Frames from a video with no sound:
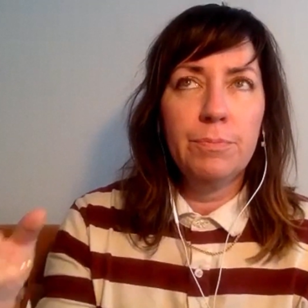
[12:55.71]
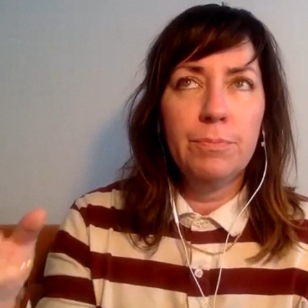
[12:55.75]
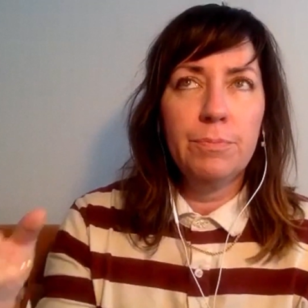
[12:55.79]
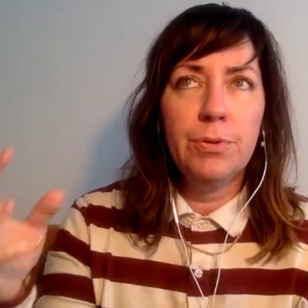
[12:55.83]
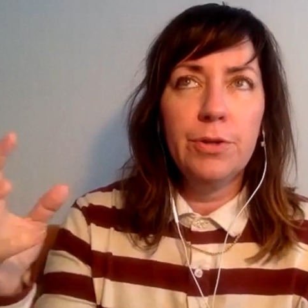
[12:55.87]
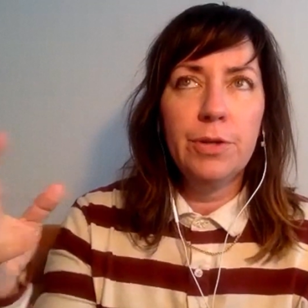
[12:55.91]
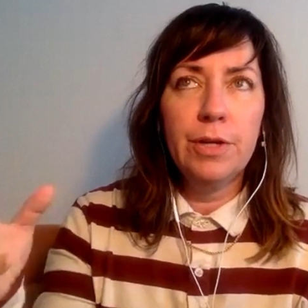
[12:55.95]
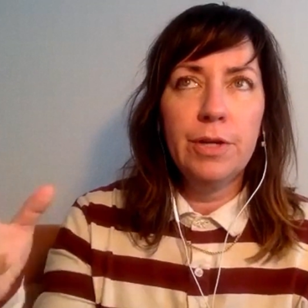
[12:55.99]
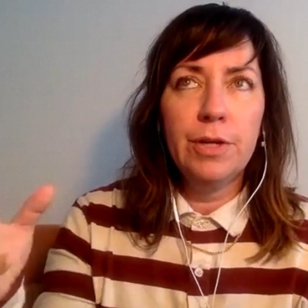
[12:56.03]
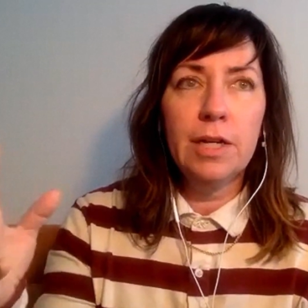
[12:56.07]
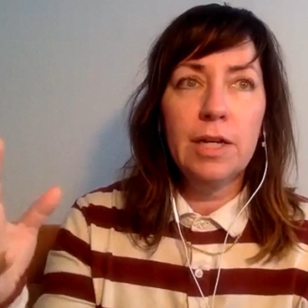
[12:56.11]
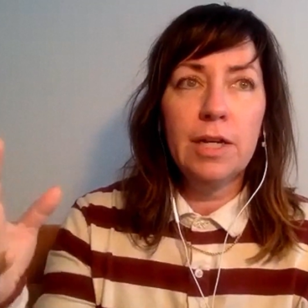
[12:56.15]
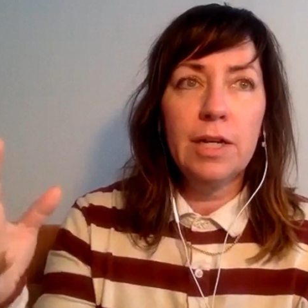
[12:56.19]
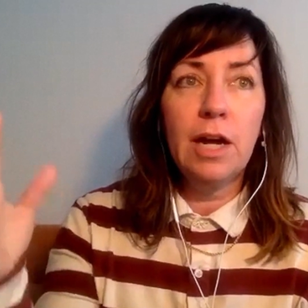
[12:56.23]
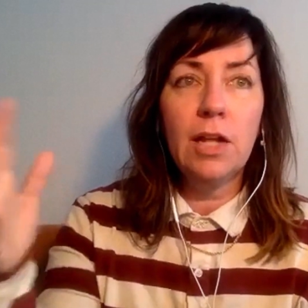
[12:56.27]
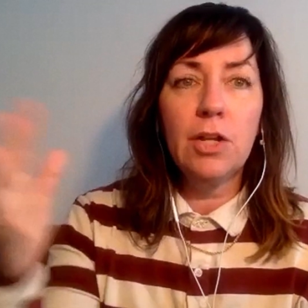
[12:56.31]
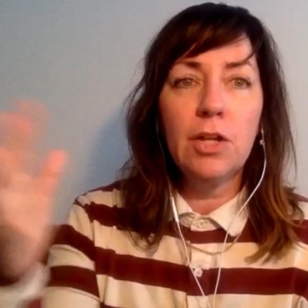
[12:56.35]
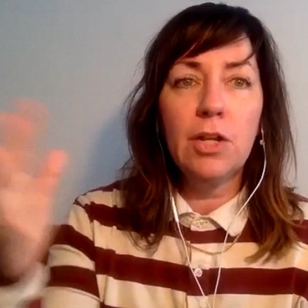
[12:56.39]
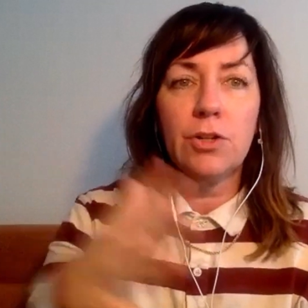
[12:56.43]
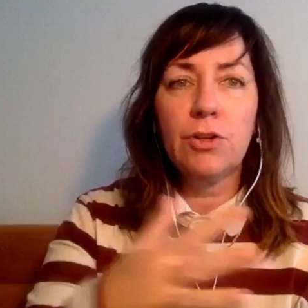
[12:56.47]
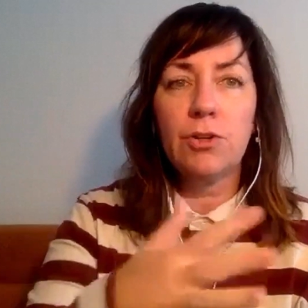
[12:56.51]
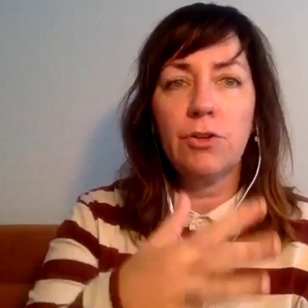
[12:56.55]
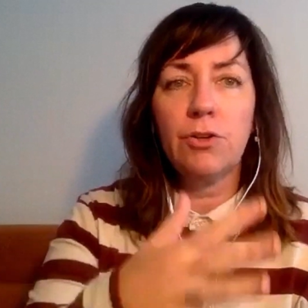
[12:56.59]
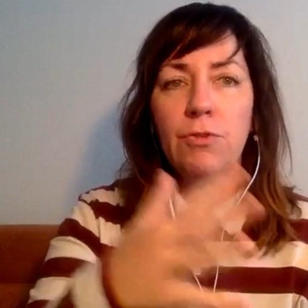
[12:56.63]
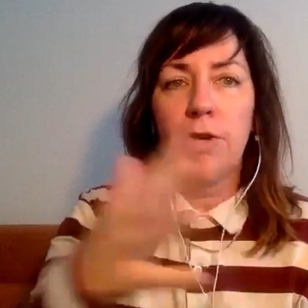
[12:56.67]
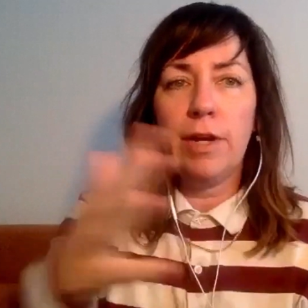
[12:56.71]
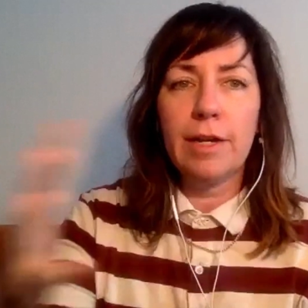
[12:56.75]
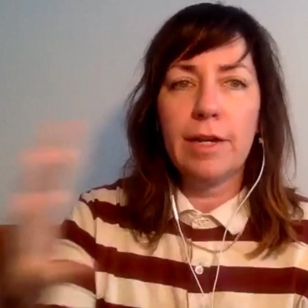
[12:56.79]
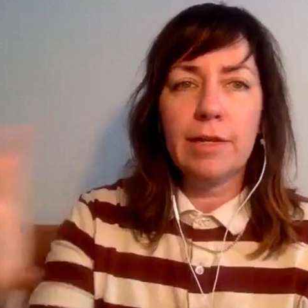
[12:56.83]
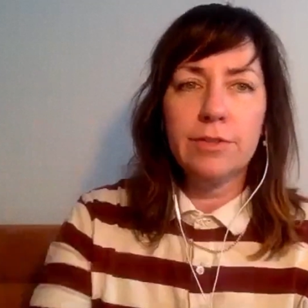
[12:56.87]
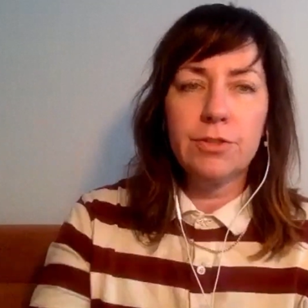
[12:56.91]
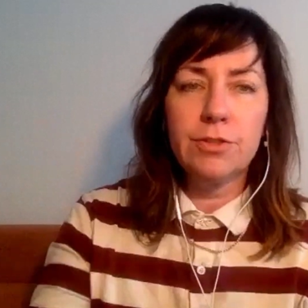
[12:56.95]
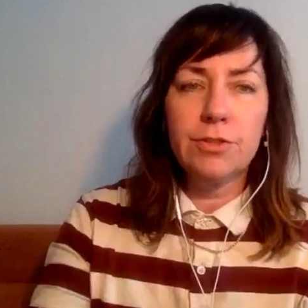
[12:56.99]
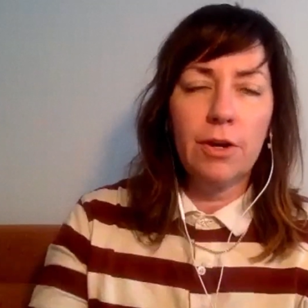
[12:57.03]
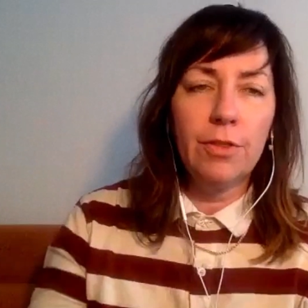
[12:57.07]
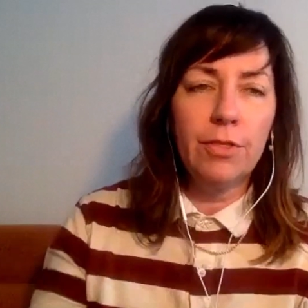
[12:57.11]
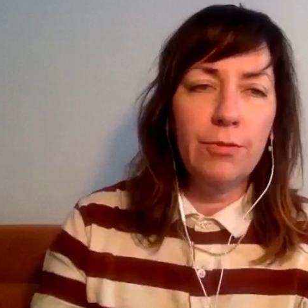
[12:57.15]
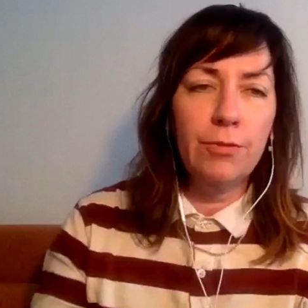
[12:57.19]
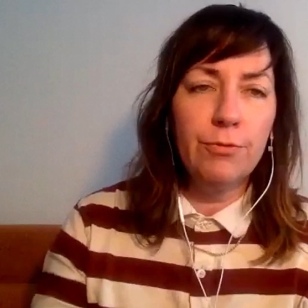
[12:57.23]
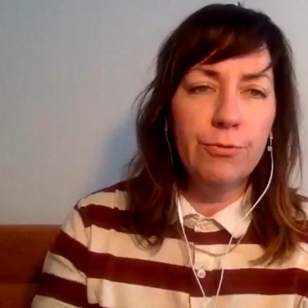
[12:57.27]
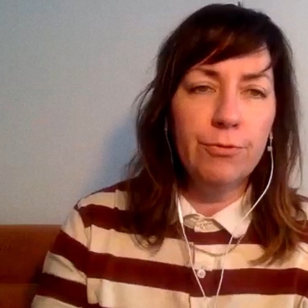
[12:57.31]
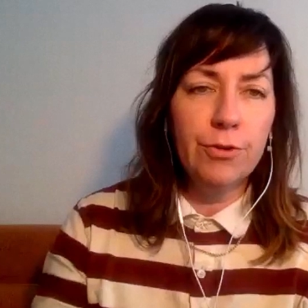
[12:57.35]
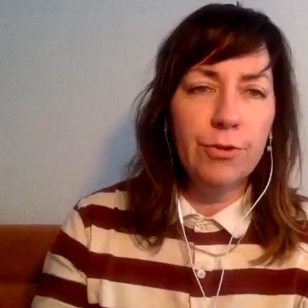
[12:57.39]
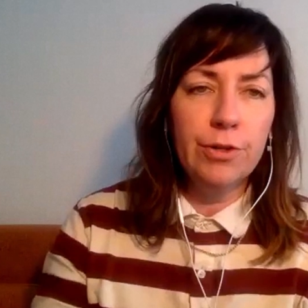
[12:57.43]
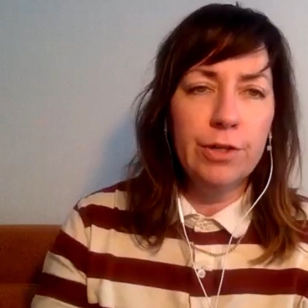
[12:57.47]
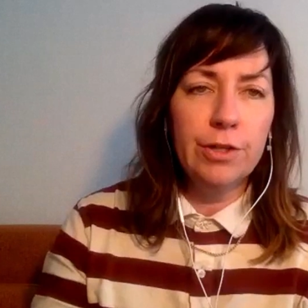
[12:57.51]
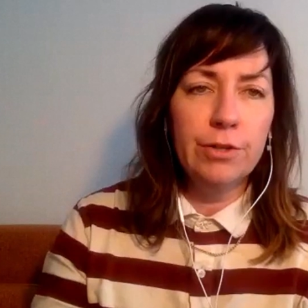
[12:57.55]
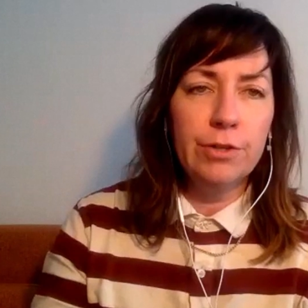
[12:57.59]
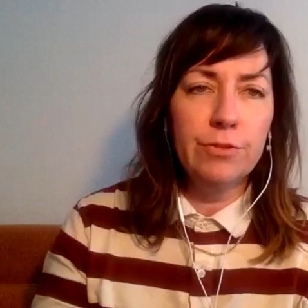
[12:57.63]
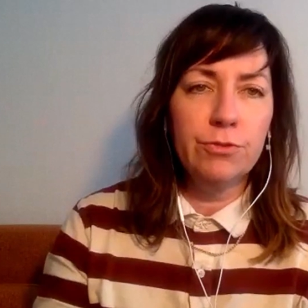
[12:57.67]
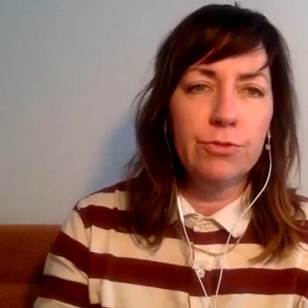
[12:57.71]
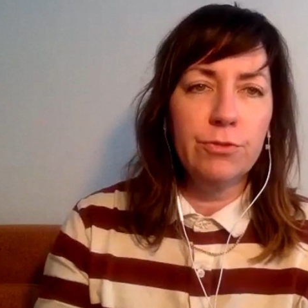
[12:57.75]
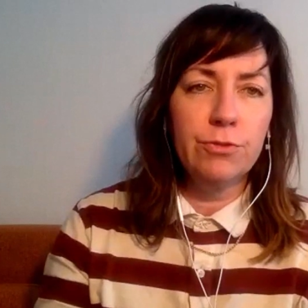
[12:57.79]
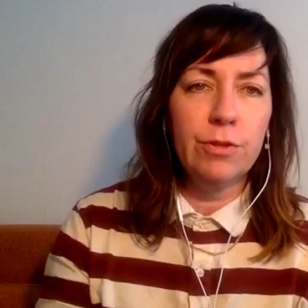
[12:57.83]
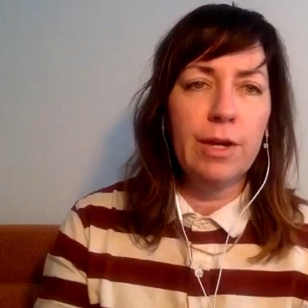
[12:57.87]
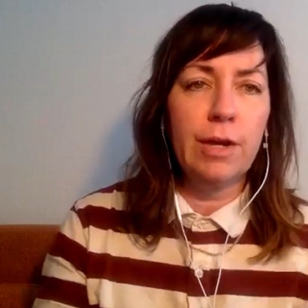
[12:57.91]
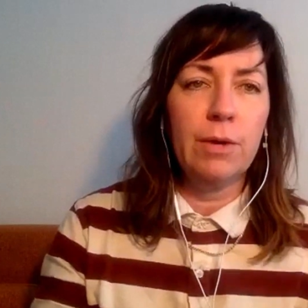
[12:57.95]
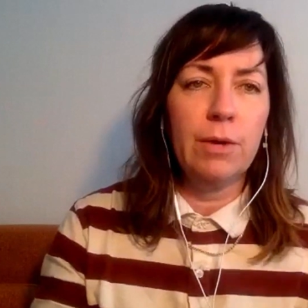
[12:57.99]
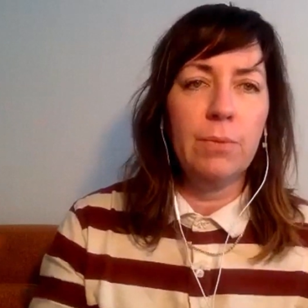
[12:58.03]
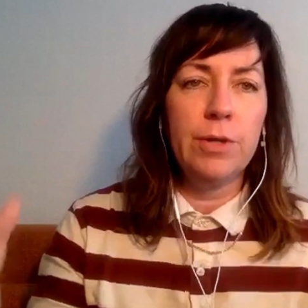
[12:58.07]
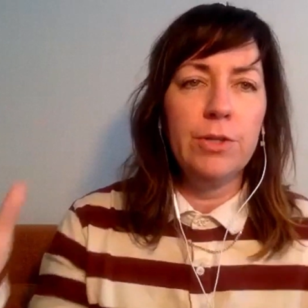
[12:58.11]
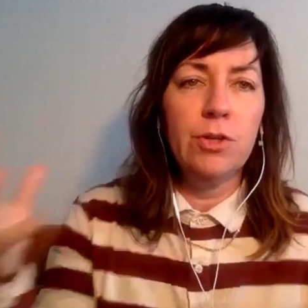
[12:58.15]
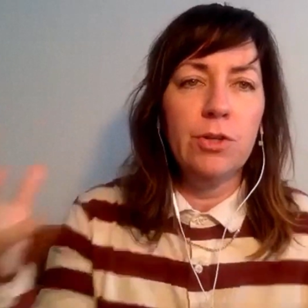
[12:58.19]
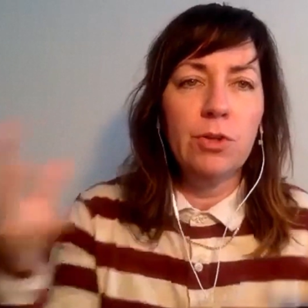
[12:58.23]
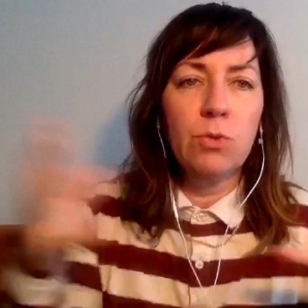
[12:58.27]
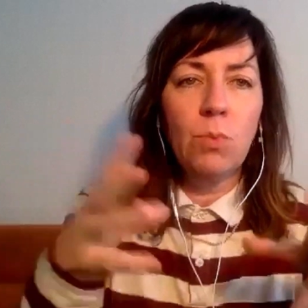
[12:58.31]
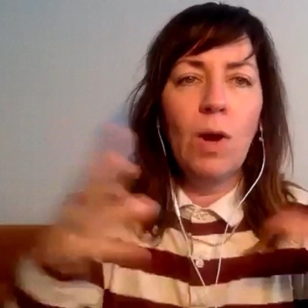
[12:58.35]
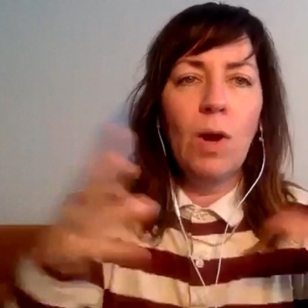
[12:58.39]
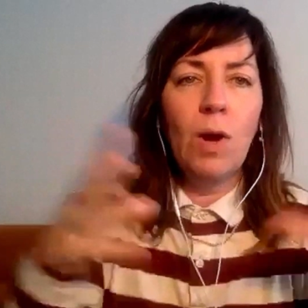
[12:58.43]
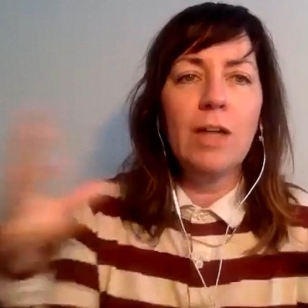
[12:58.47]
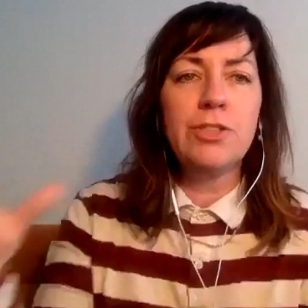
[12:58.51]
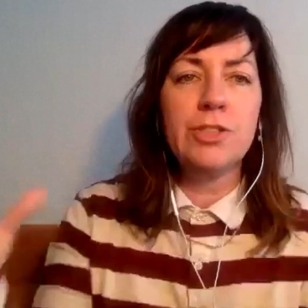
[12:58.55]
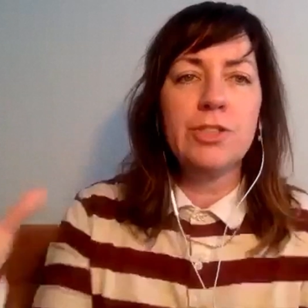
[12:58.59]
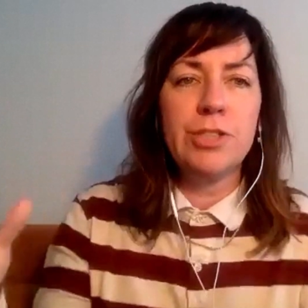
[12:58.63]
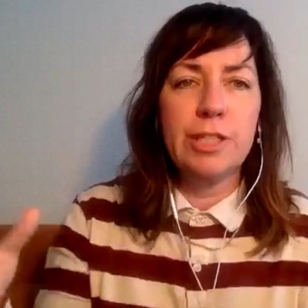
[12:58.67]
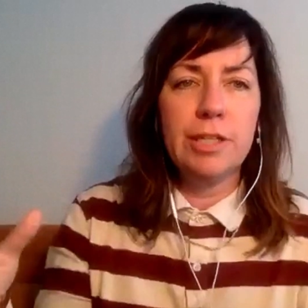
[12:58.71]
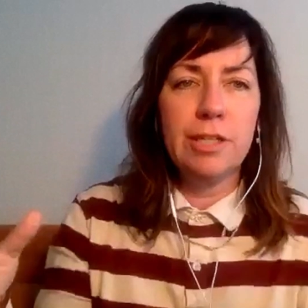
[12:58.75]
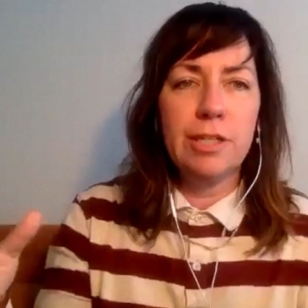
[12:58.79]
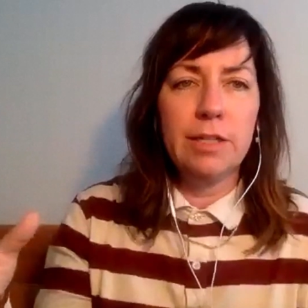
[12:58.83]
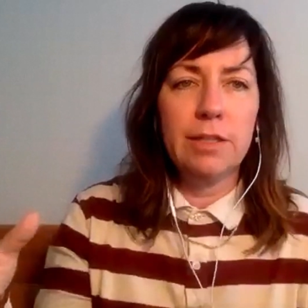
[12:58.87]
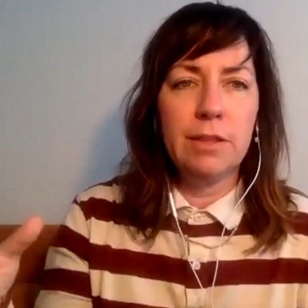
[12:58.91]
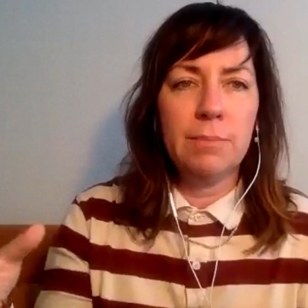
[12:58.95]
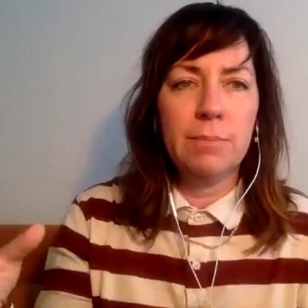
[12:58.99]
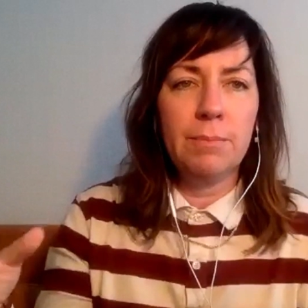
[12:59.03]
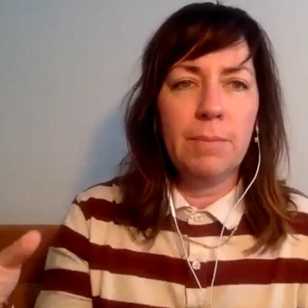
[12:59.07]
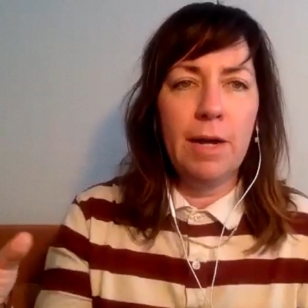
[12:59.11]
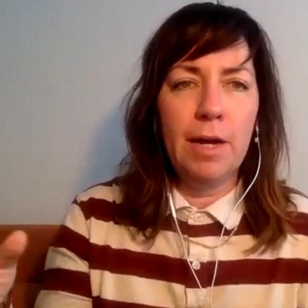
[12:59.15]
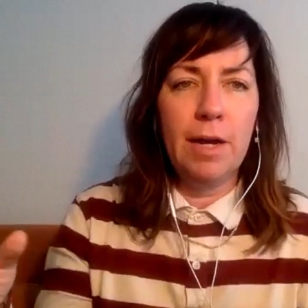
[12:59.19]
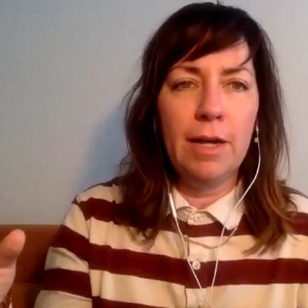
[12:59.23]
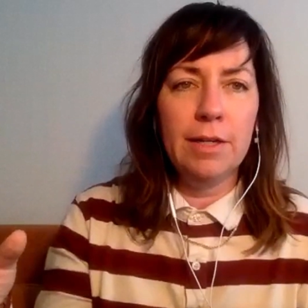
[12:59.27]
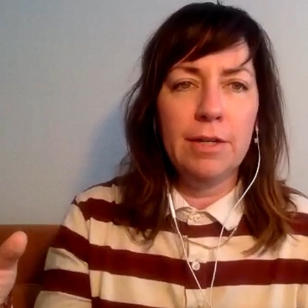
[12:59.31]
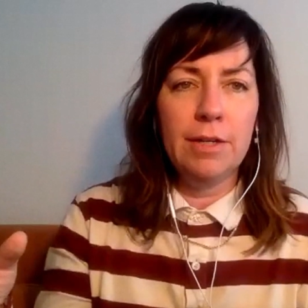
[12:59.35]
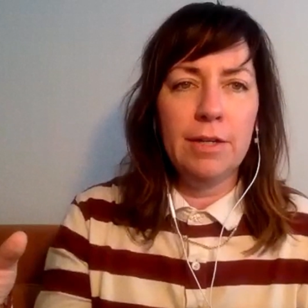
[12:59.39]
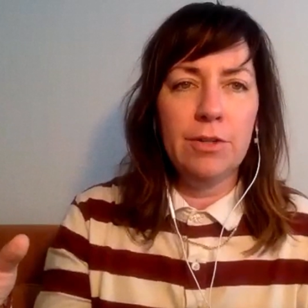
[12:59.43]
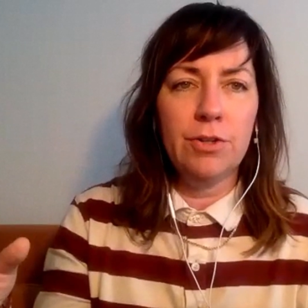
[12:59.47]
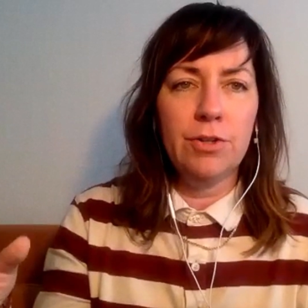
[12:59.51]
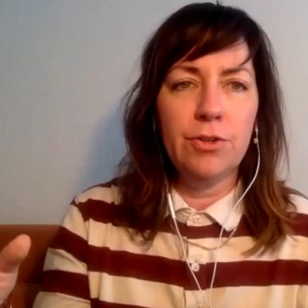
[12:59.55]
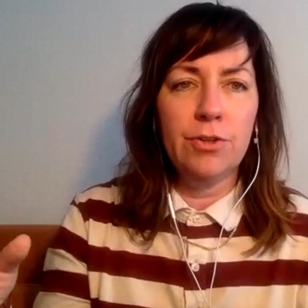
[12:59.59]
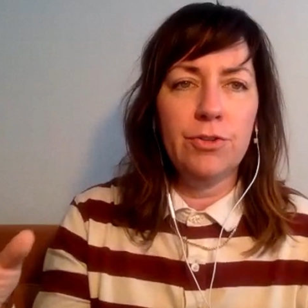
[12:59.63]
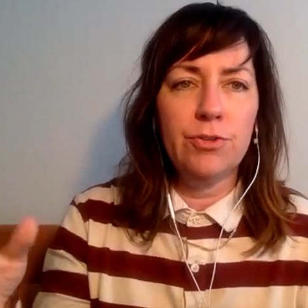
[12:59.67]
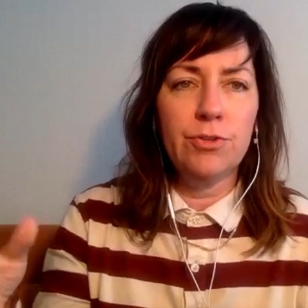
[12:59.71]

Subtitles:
put a color correct on the footage so that when you're watching it in the monitor,